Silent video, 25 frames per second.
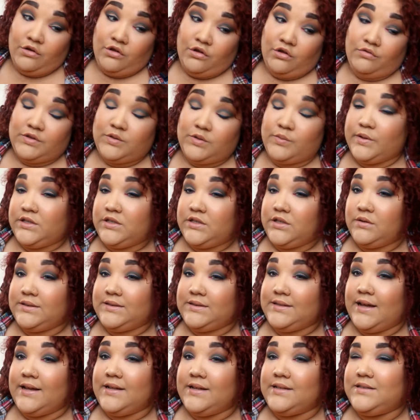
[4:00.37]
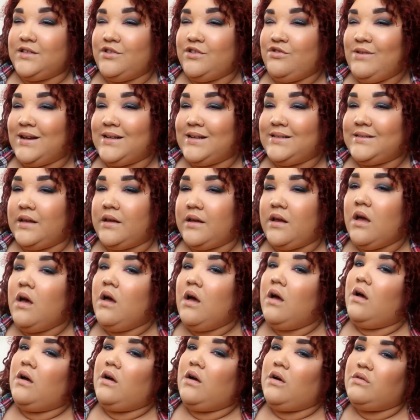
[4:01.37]
you switched those signs, so you gotta say,
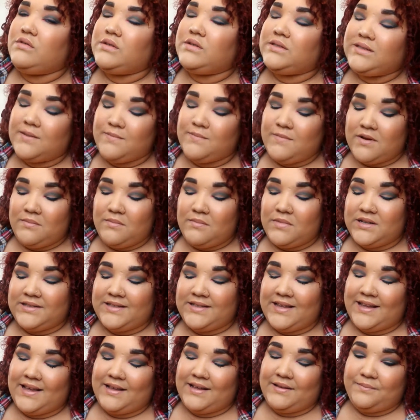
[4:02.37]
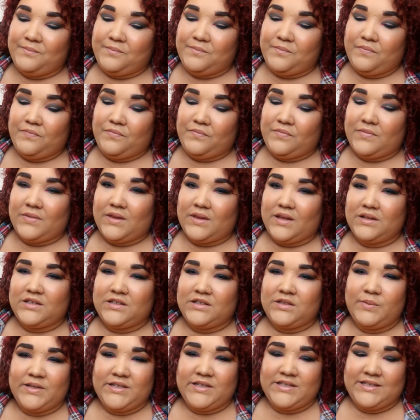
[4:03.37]
oh, someone must have
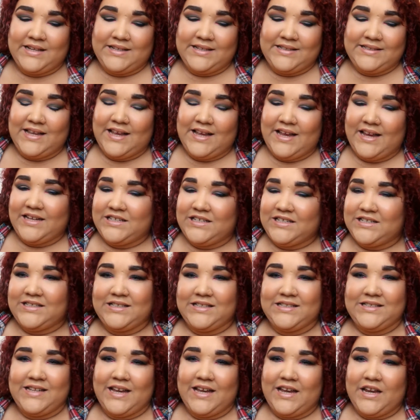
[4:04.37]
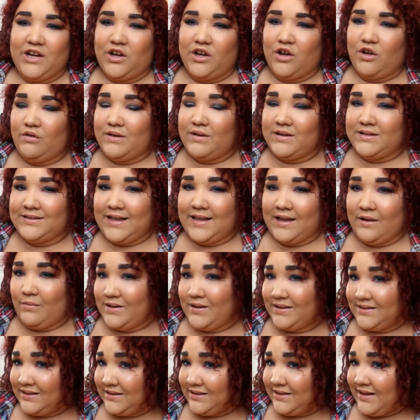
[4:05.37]
switched that sign just a second ago because that
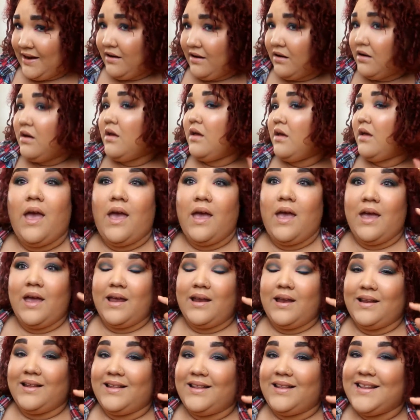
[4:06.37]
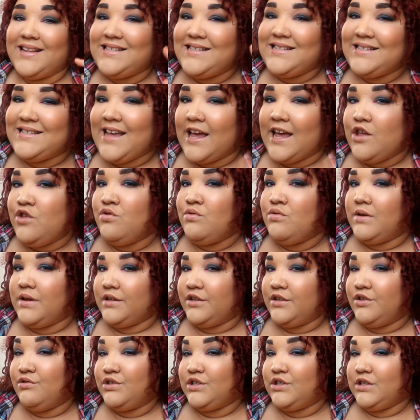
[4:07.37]
wasn't there. And this is how you
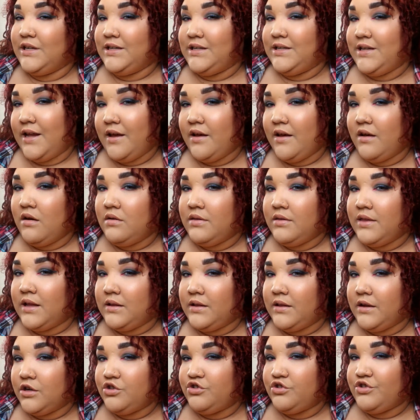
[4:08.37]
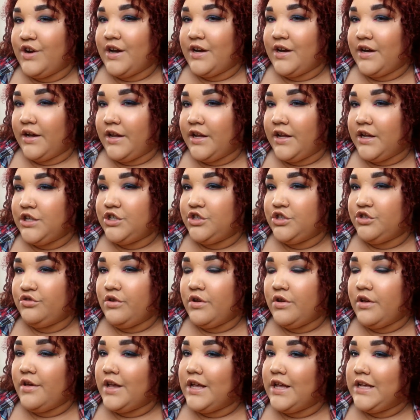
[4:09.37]
can usually tell that they're trying to get you,
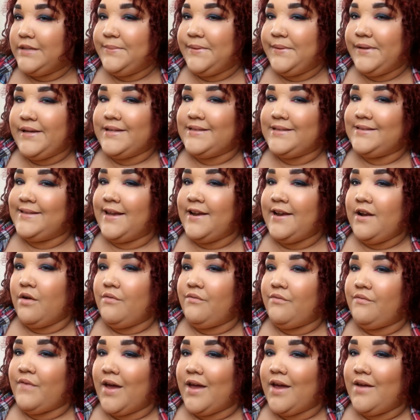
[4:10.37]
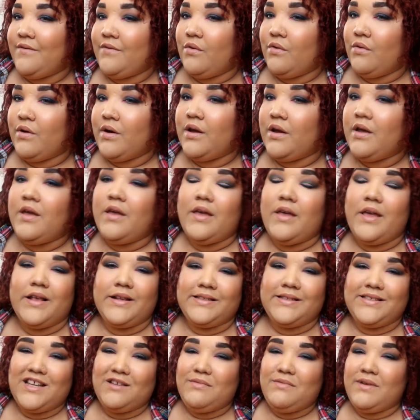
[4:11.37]
is because they don't fight for it. If
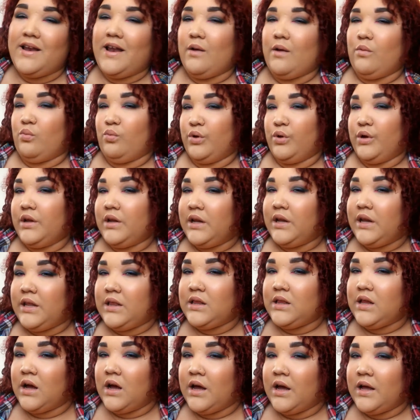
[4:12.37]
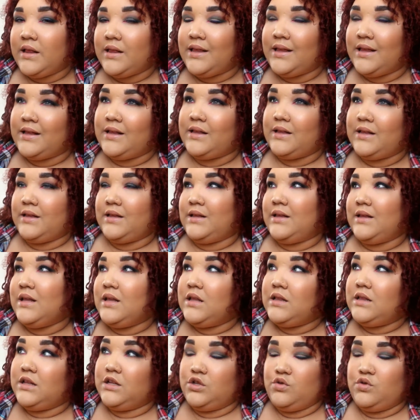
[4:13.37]
someone had really thought that
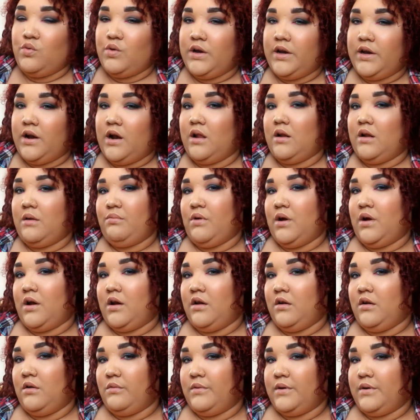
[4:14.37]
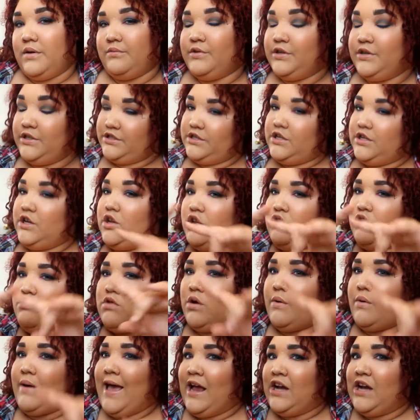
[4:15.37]
the $20 product, which you
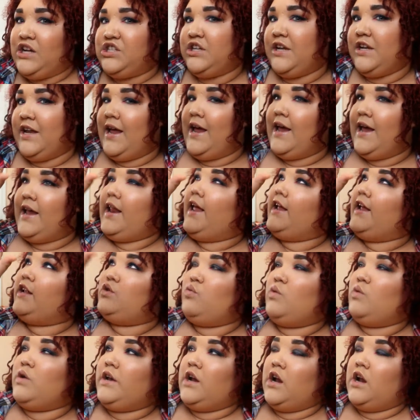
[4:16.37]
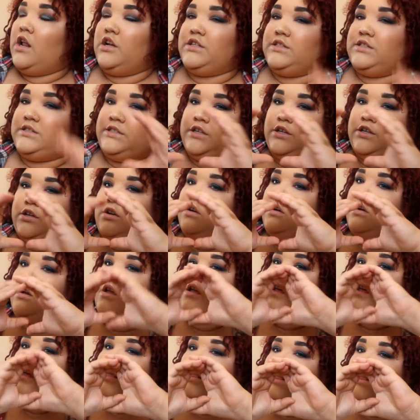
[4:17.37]
know actually had a $20 sticker
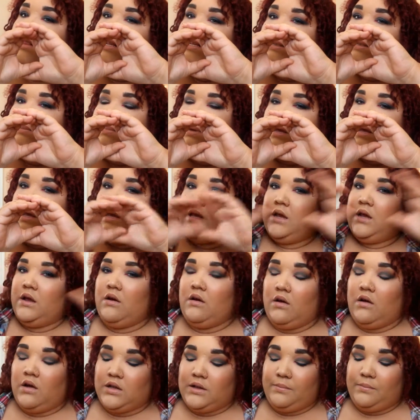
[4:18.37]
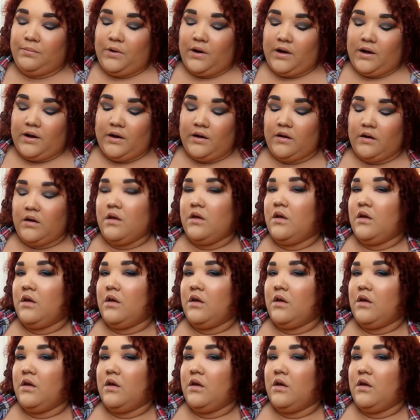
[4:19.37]
this big on the product,